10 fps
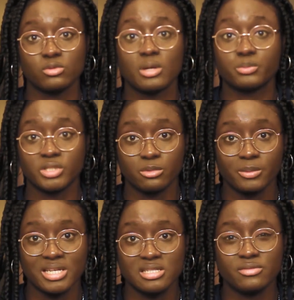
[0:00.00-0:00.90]
You know, I put them
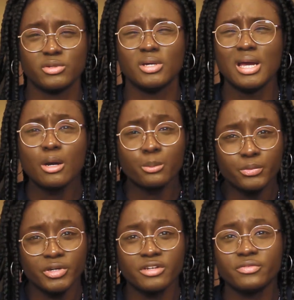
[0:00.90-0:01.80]
on my CV,
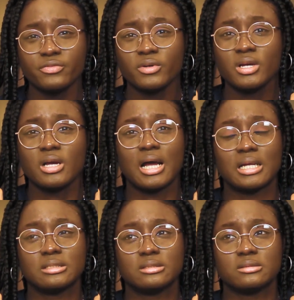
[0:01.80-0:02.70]
brief
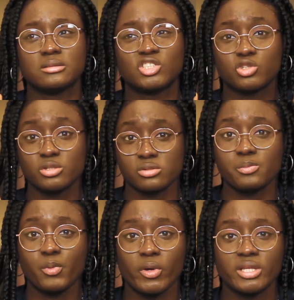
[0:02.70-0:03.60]
and straight
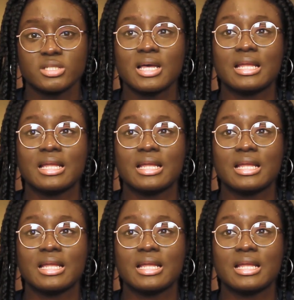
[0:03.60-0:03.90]
to the point,